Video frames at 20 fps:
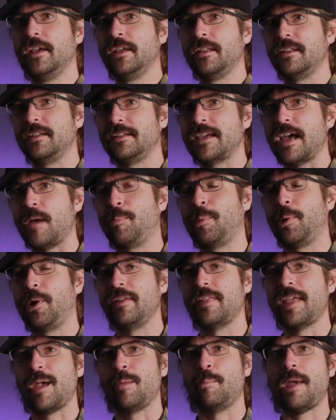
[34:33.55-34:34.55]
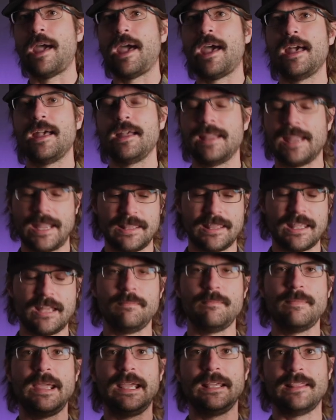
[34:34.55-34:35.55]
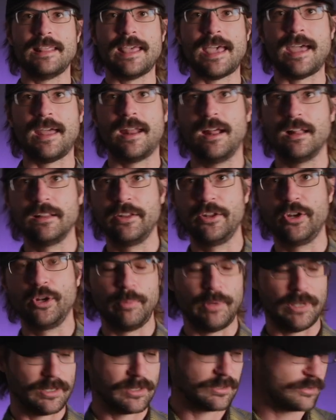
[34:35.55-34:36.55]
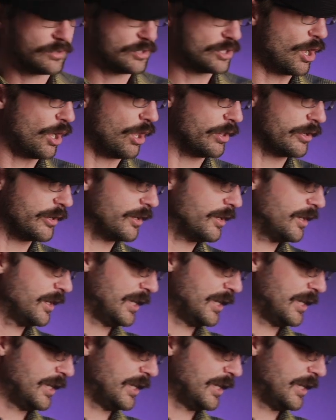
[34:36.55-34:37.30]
the top part of that bag, and then make that a little bit taller.